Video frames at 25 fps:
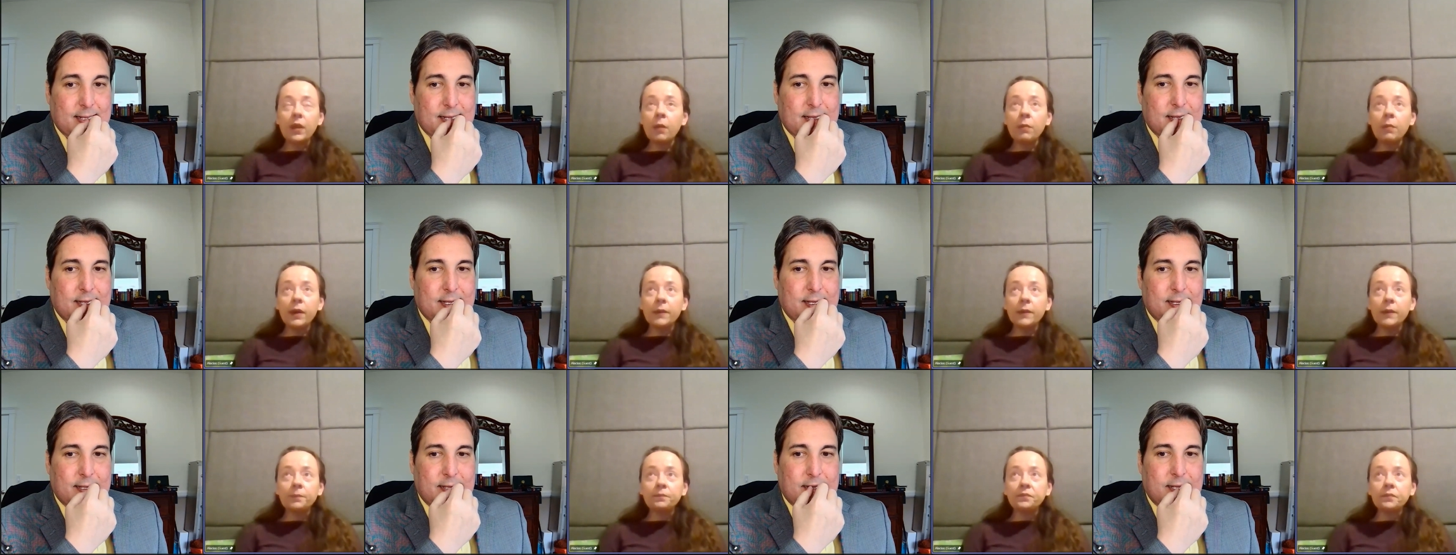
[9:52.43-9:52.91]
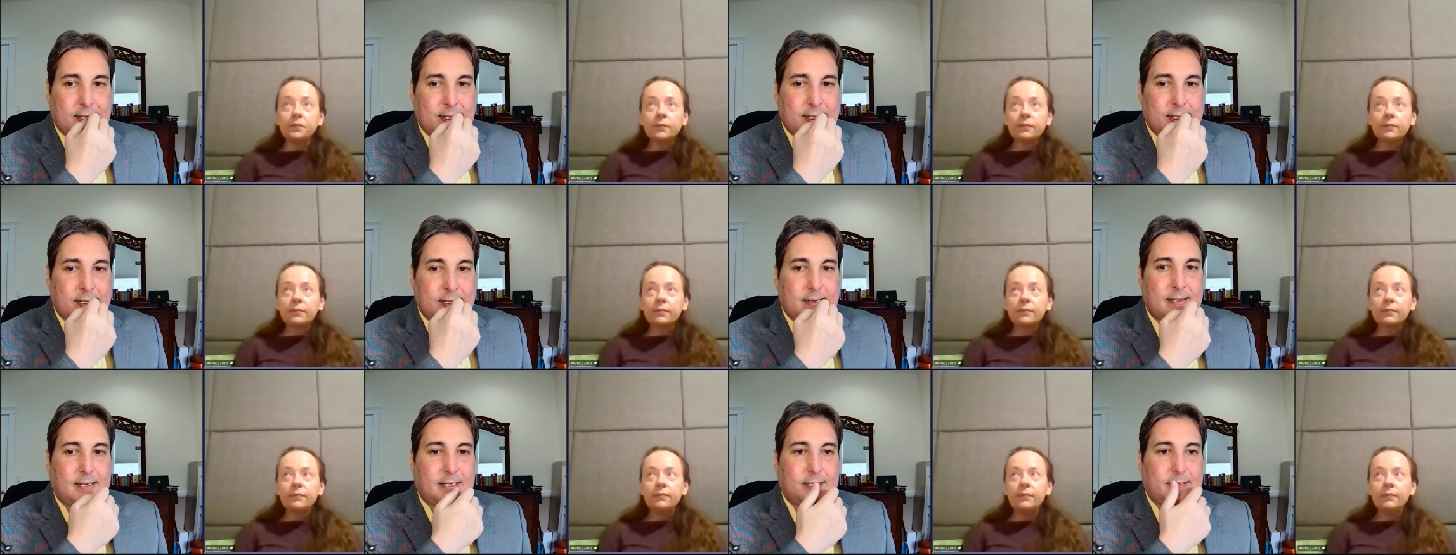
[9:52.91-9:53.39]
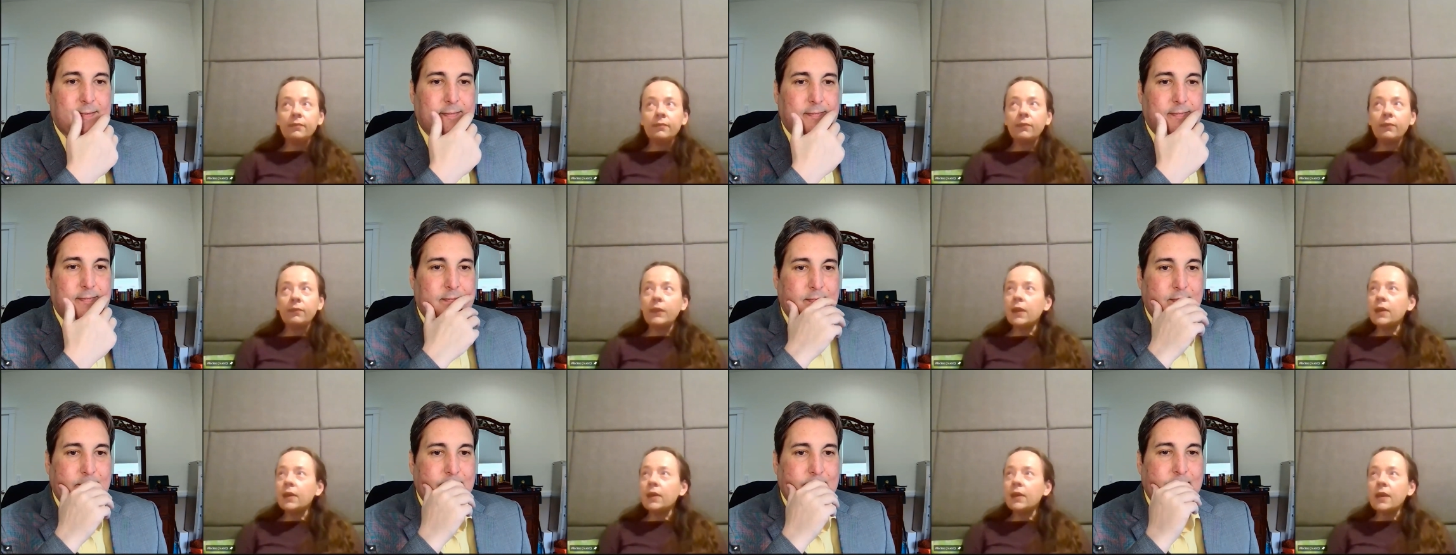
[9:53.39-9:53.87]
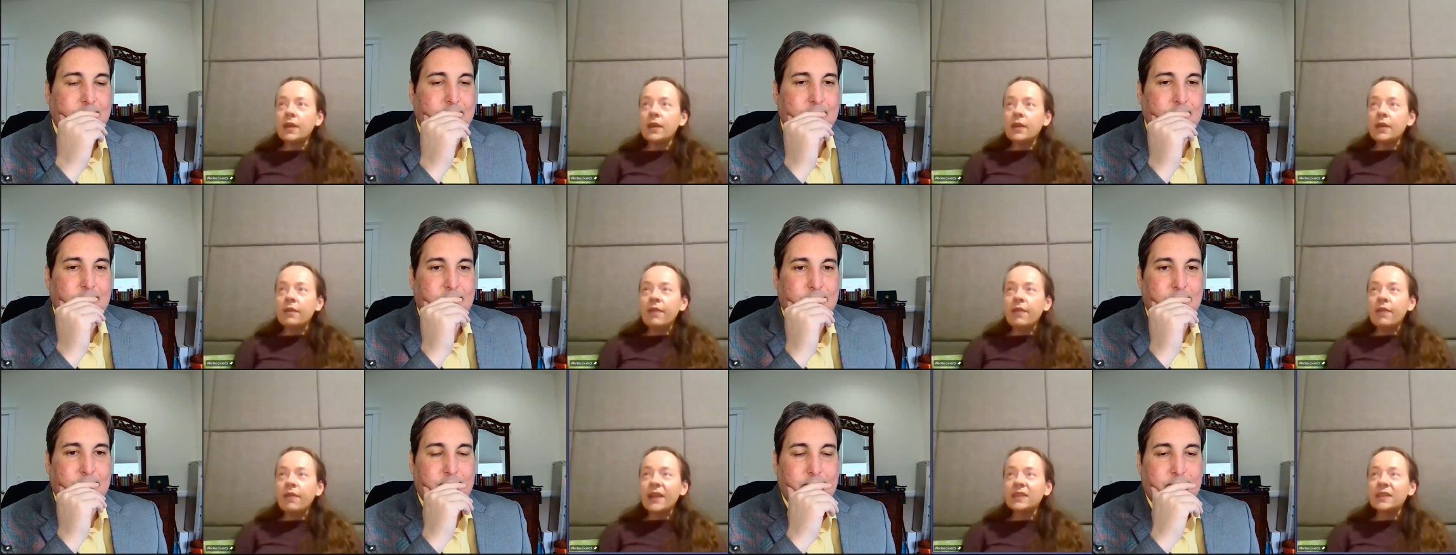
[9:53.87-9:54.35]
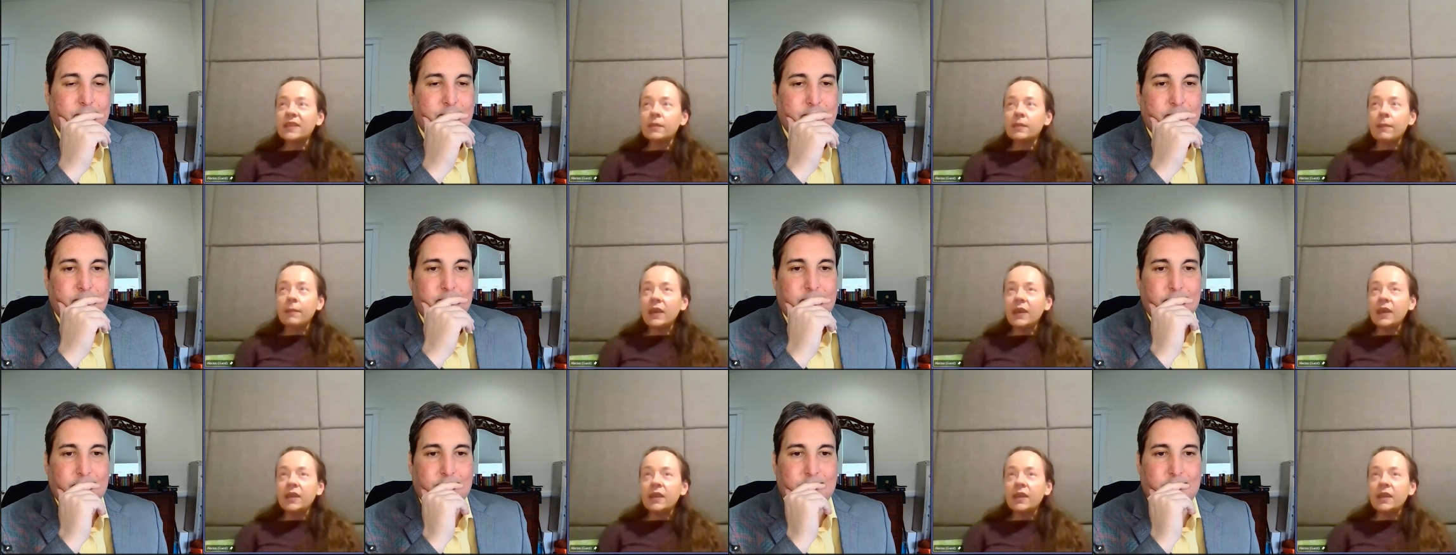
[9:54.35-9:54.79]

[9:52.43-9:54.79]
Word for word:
Speaker 1: But that's